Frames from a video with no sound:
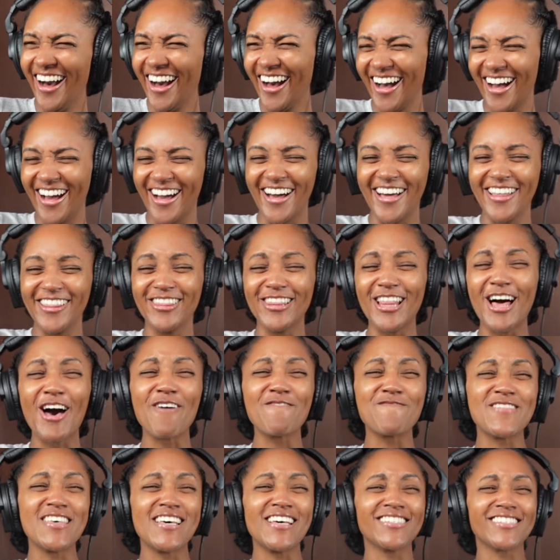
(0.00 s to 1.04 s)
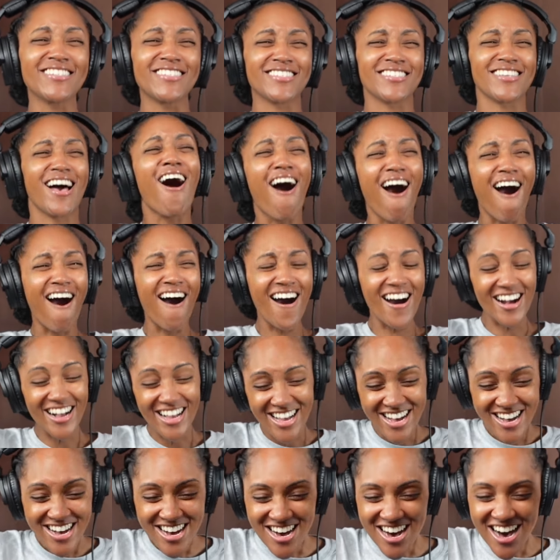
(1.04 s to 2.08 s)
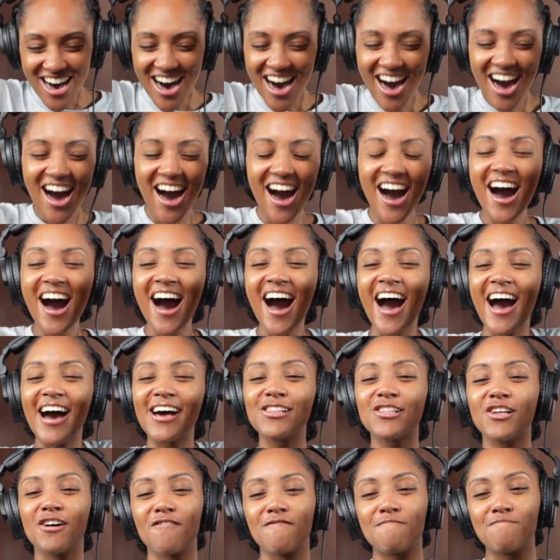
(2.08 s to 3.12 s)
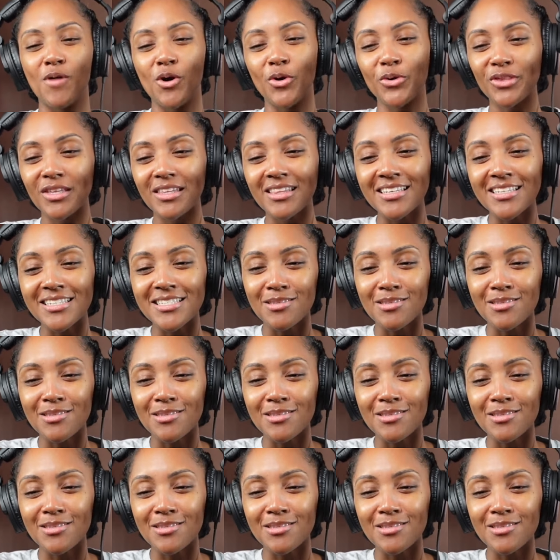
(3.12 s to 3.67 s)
I love this song. I love both of these